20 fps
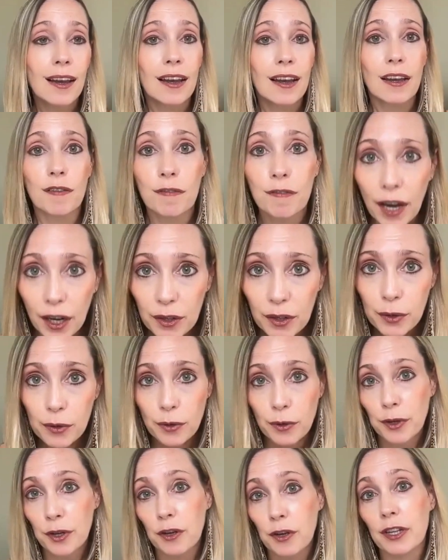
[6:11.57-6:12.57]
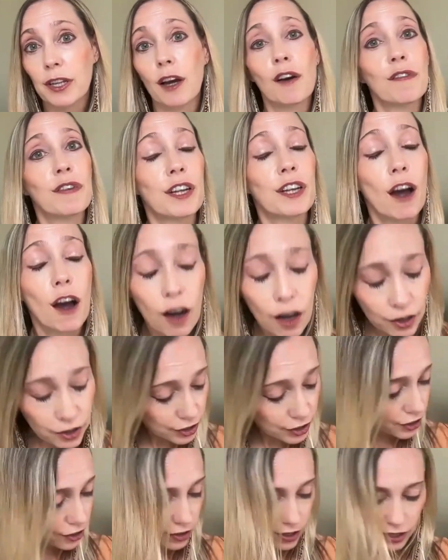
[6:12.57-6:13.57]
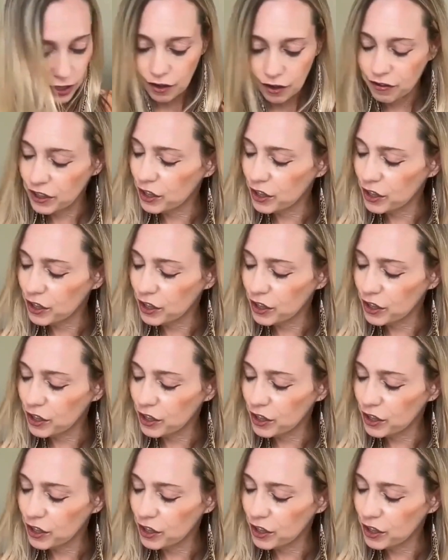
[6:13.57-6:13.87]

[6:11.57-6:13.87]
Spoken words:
and value yourself and honor yourself